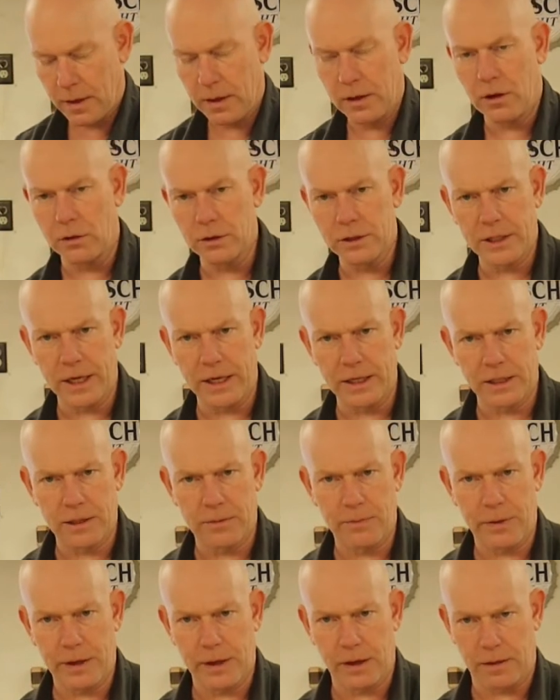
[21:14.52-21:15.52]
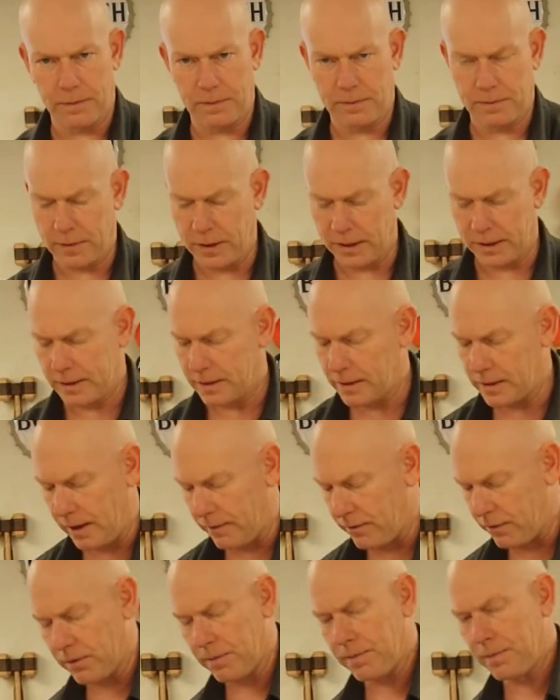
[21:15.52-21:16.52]
And don't say it's the beer. It's
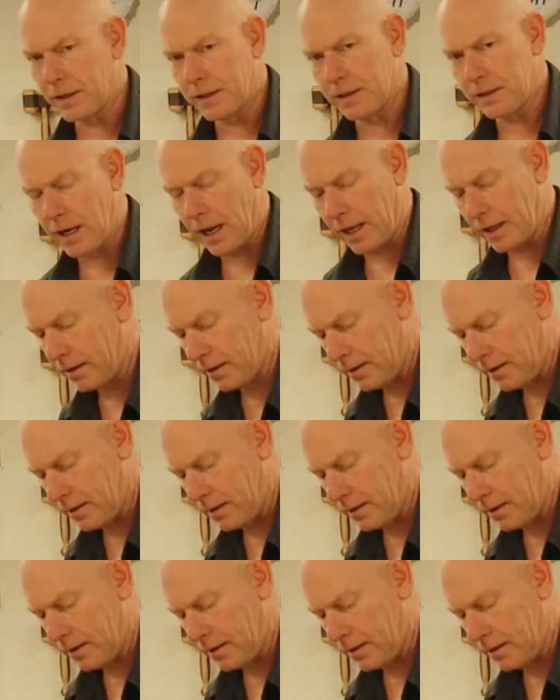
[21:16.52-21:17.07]
never, it's not,